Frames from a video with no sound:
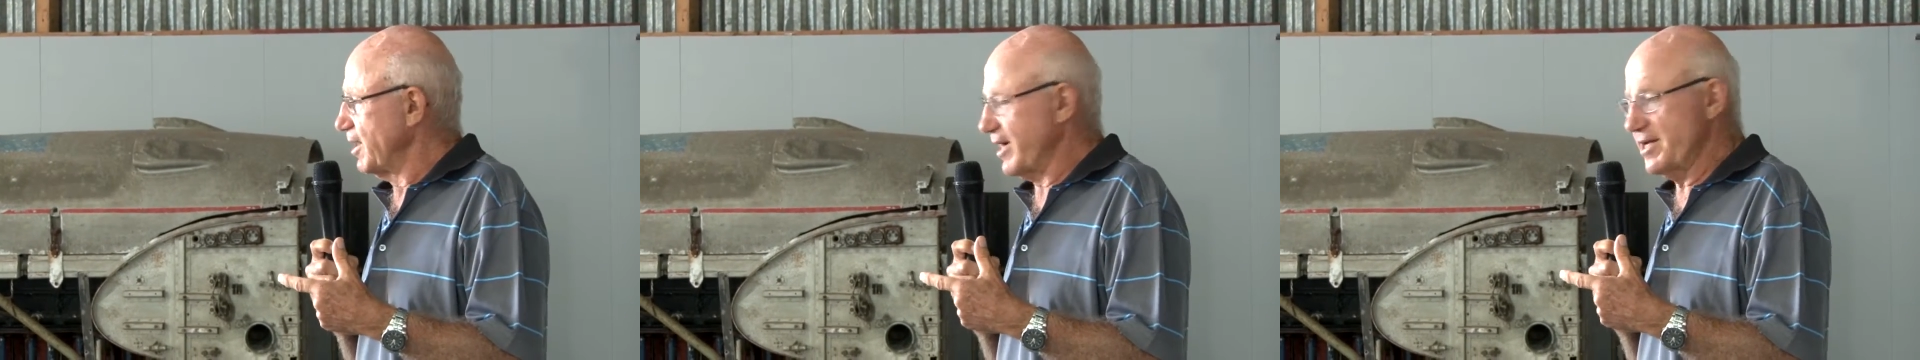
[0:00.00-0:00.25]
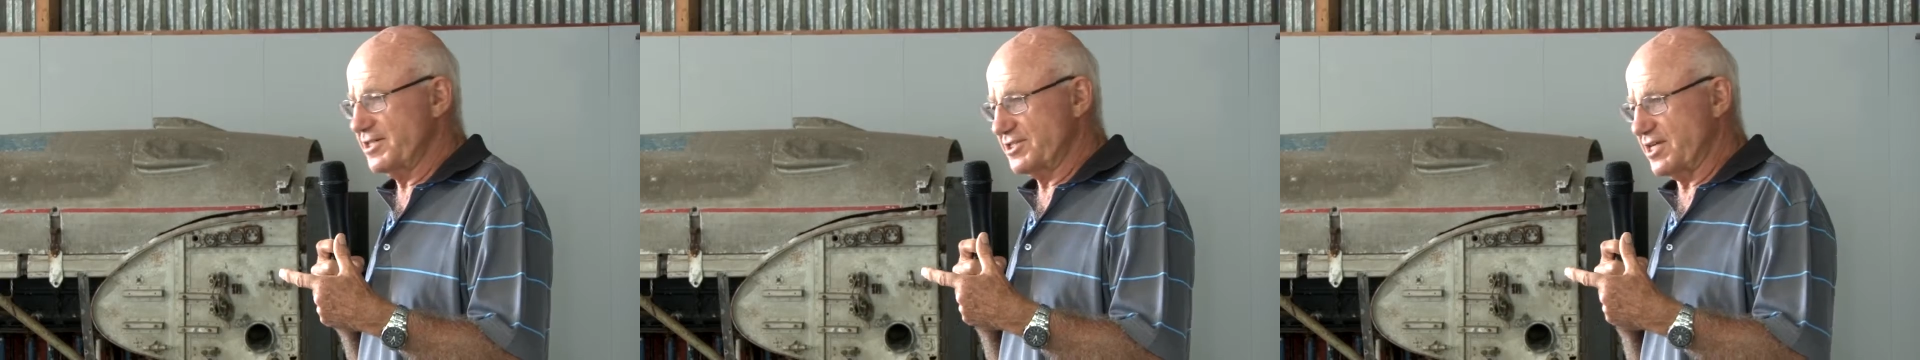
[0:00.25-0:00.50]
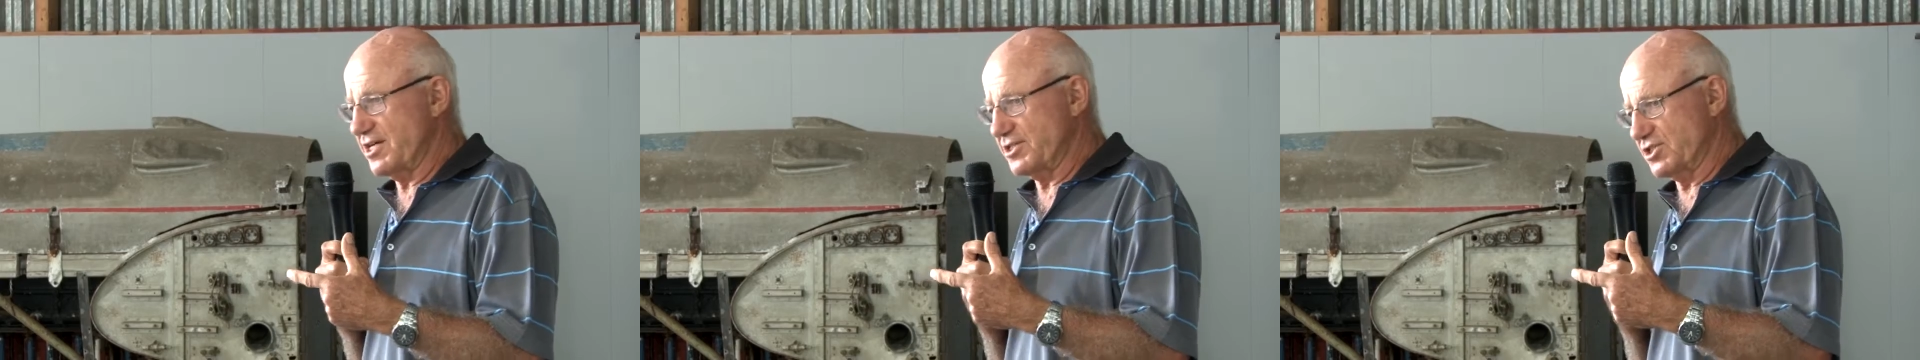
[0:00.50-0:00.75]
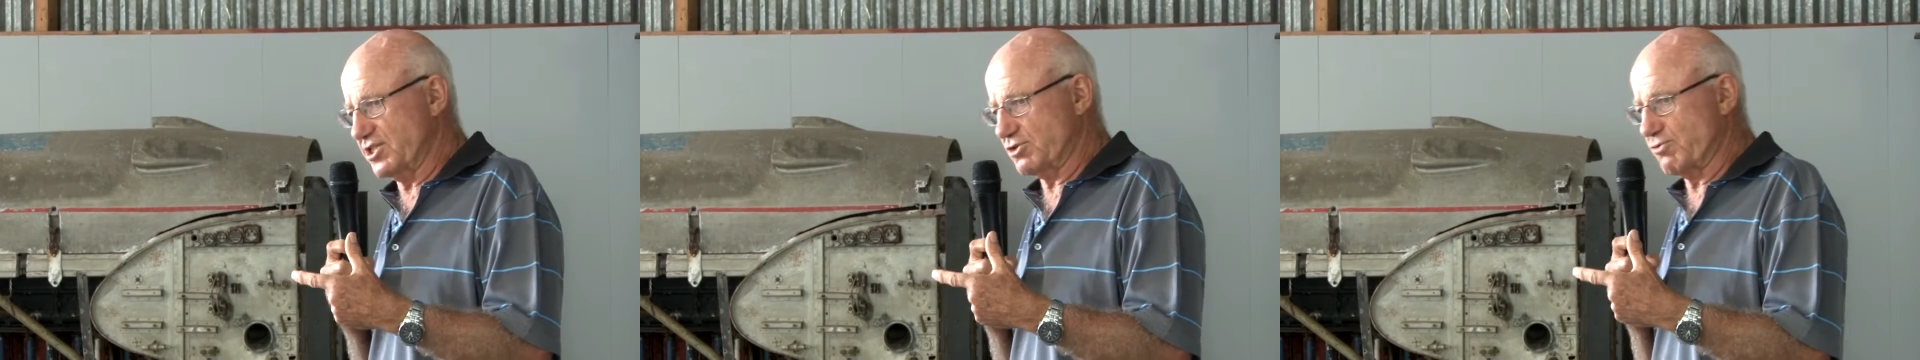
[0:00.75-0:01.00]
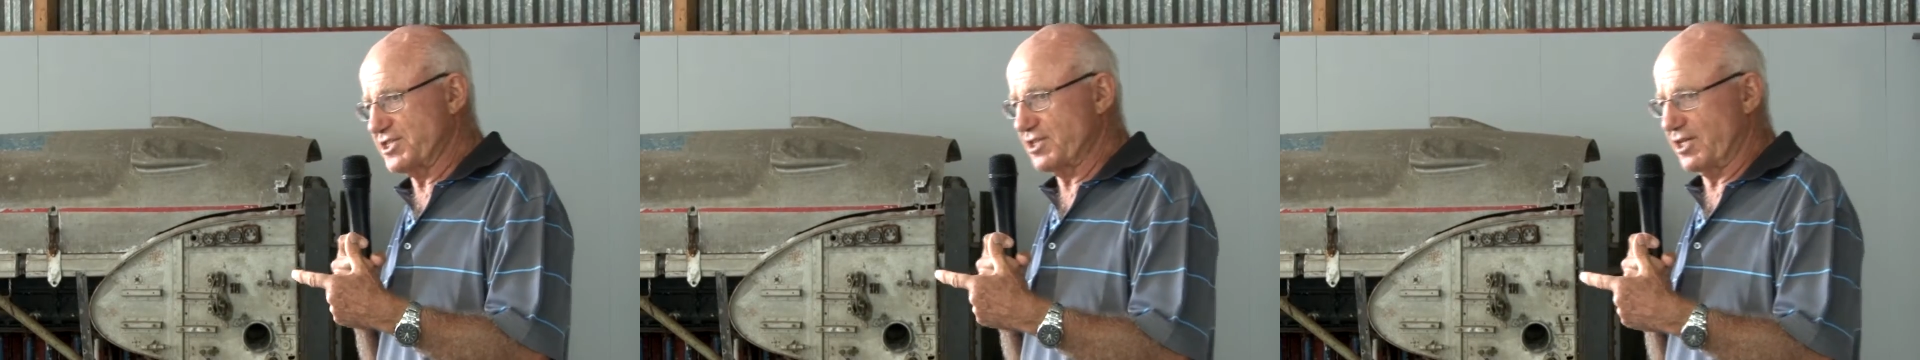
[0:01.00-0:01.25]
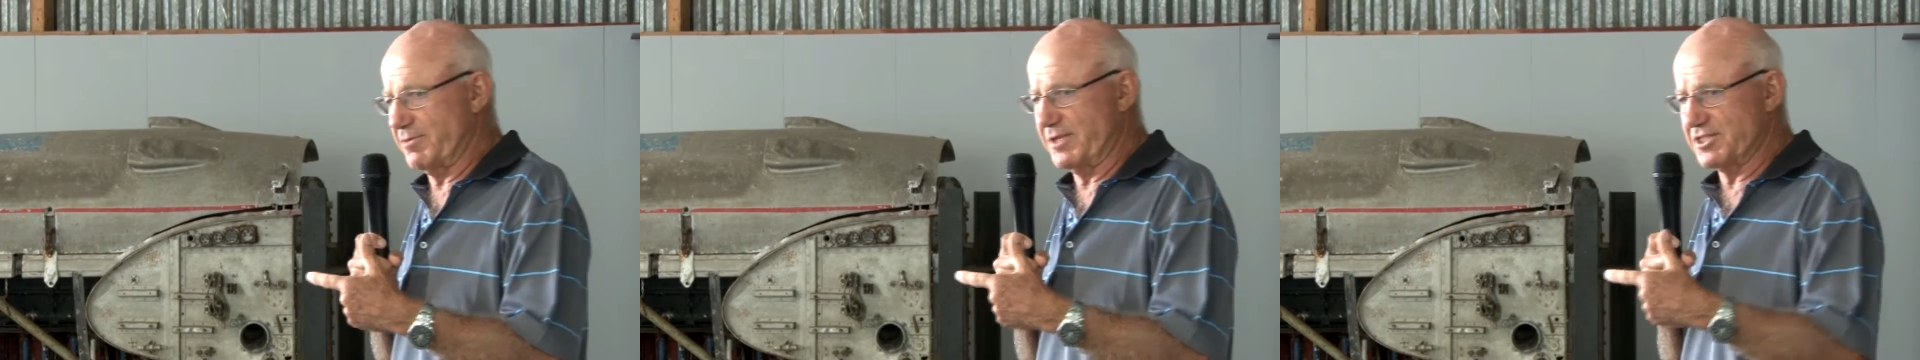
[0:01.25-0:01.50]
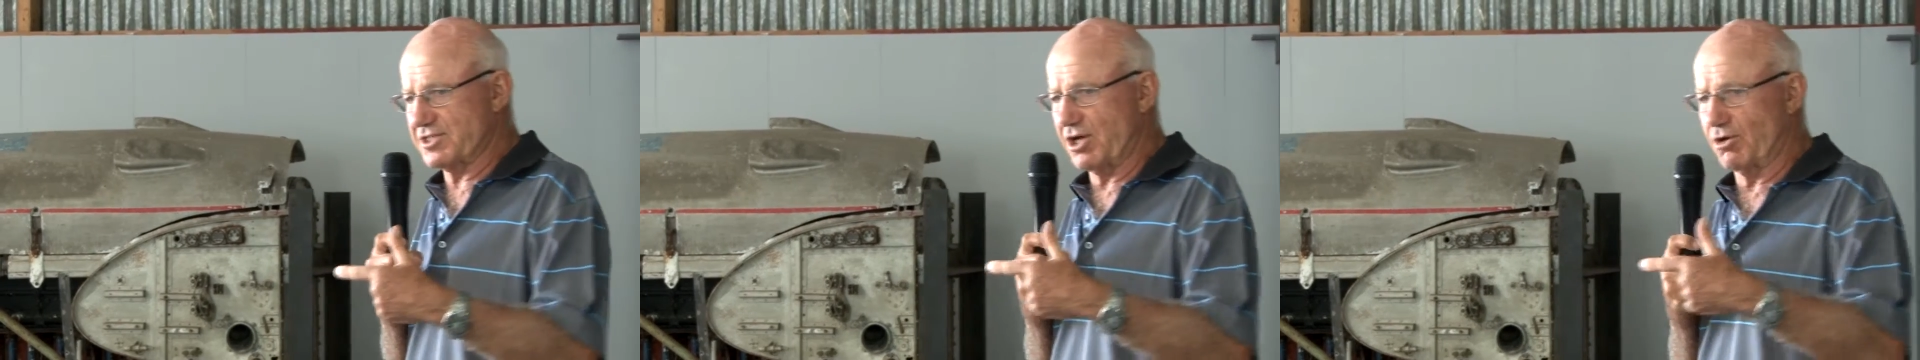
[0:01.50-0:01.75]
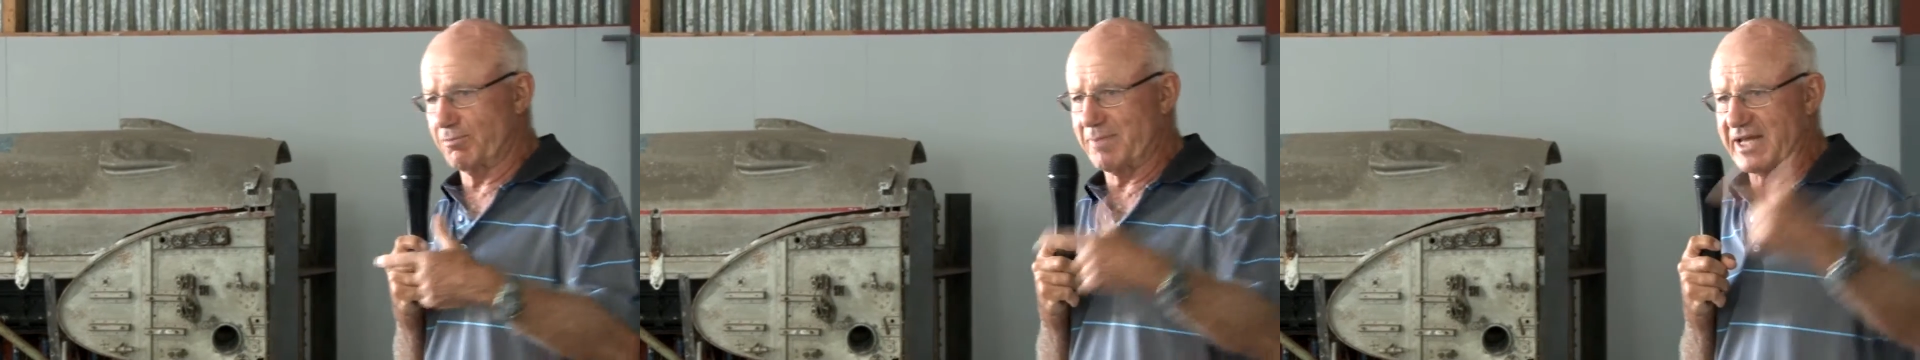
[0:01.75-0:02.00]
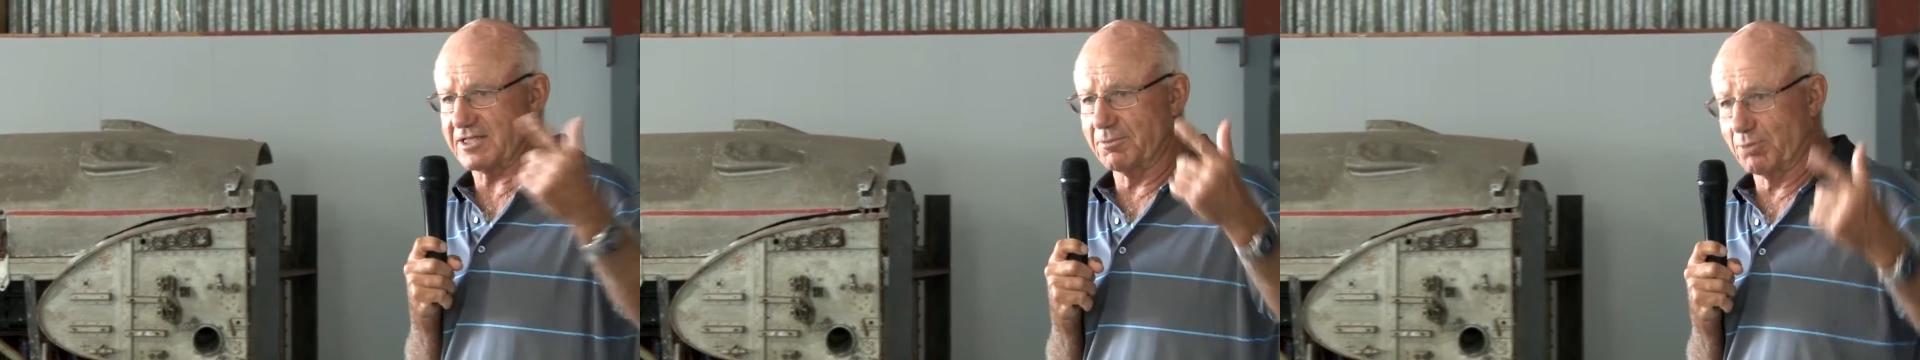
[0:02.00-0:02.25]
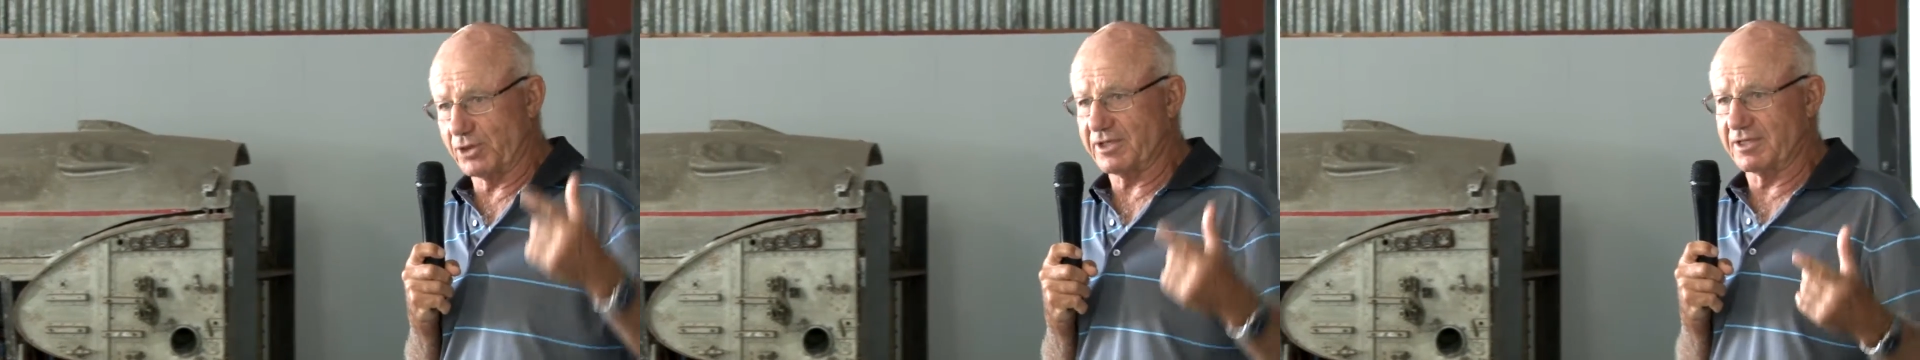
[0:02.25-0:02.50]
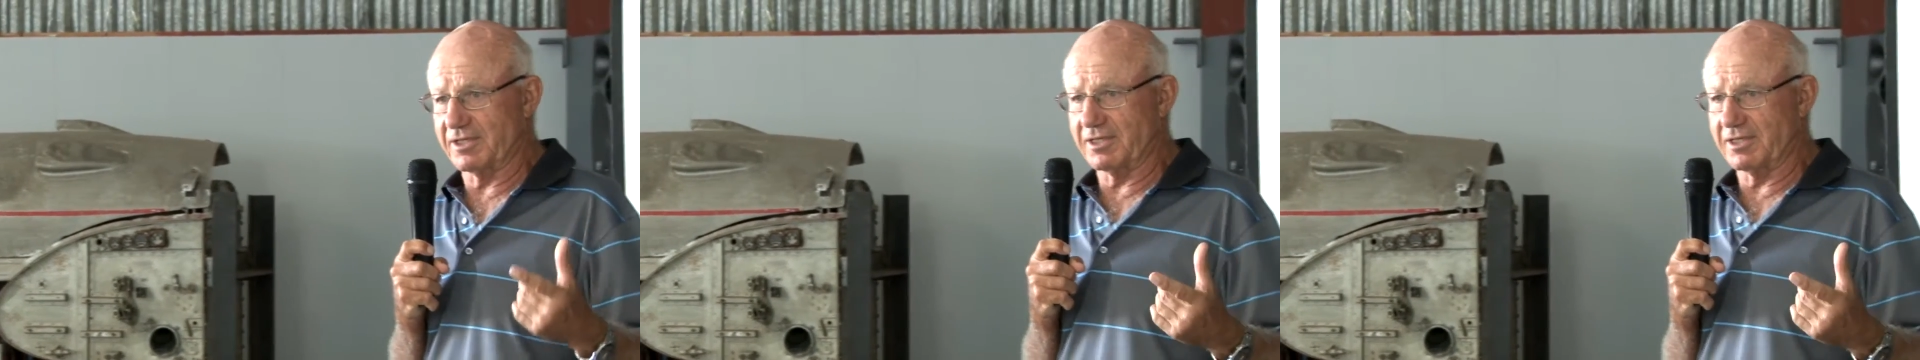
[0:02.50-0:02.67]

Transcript: I understand it's just recently been sold back to Britain,